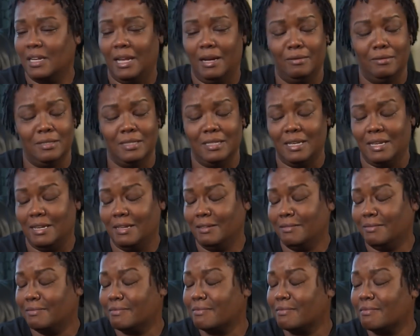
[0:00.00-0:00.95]
And that was
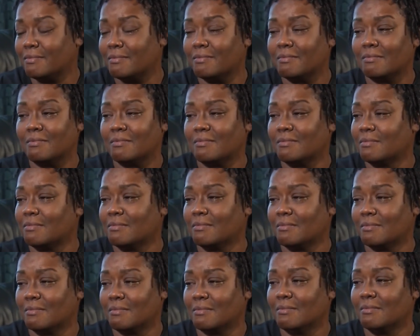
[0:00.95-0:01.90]
it. You
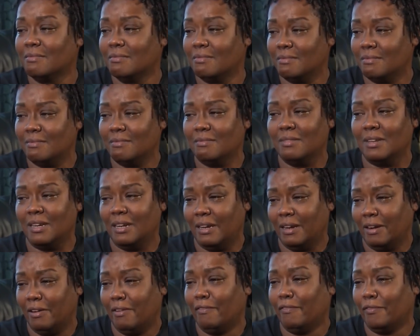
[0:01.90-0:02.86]
told her to be careful. Be
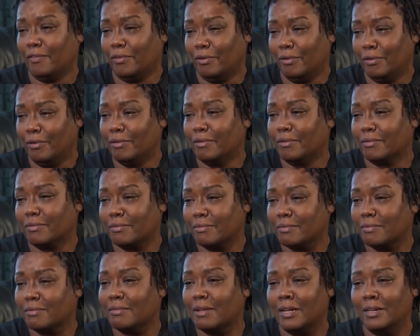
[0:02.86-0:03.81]
careful.
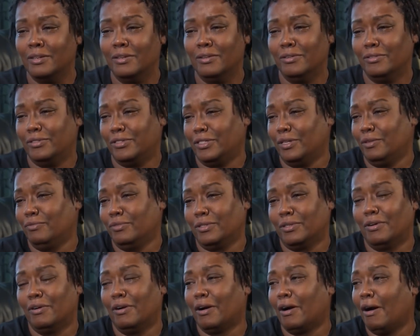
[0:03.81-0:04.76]
I knew she
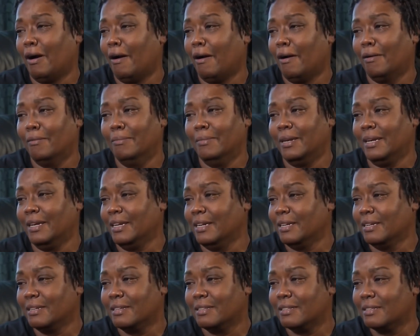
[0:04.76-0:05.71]
was going to call
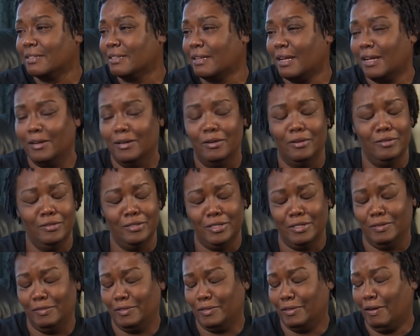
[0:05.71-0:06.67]
me. I knew
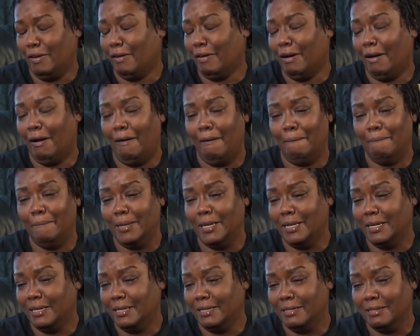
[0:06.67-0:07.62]
she was going to call
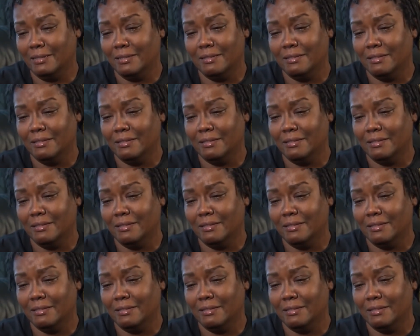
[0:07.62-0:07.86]
me,